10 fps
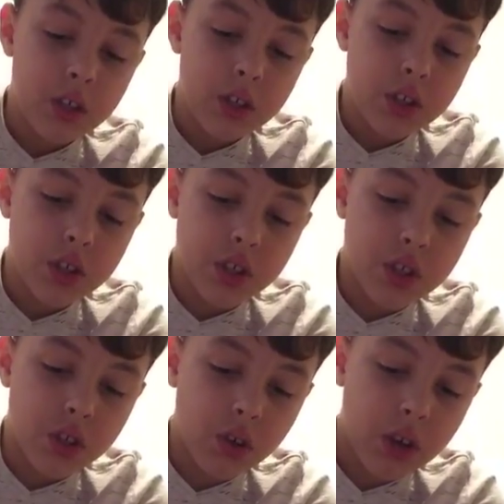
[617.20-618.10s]
Just,
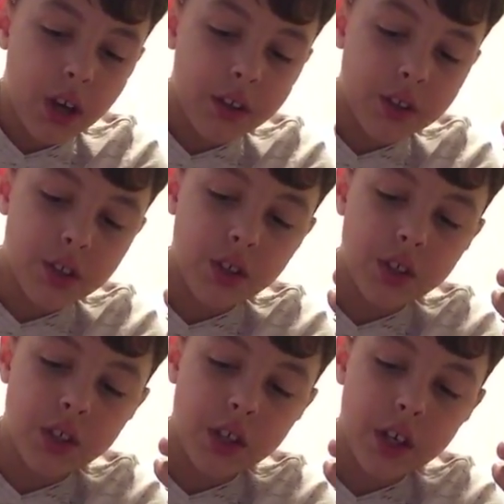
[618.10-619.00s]
oh god, there's
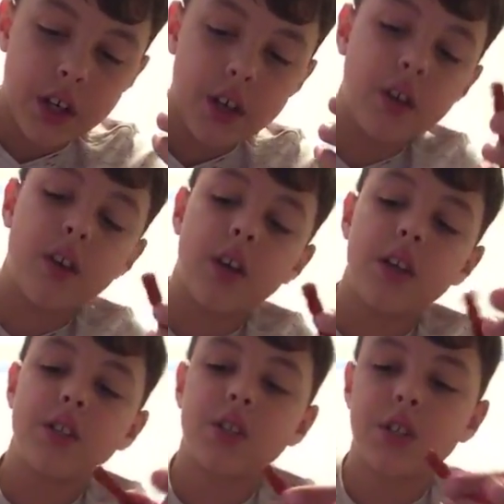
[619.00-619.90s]
hooks in here. Okay,
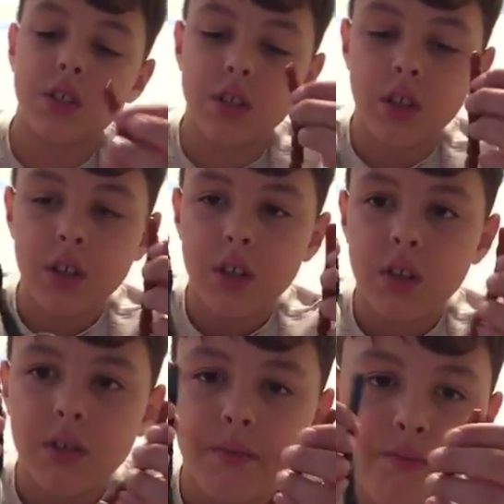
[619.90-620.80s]
just a
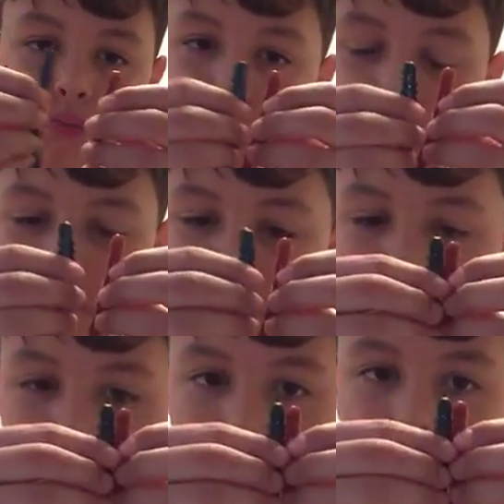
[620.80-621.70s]

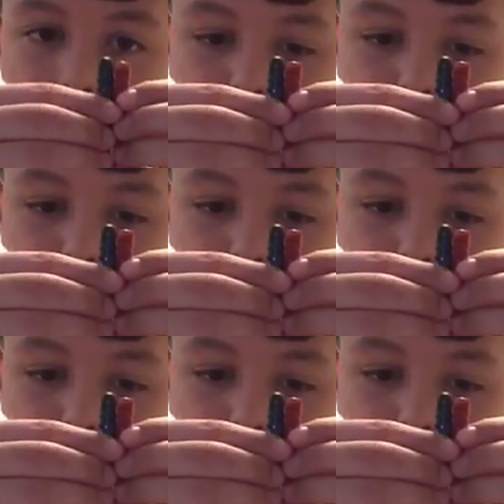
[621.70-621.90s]
little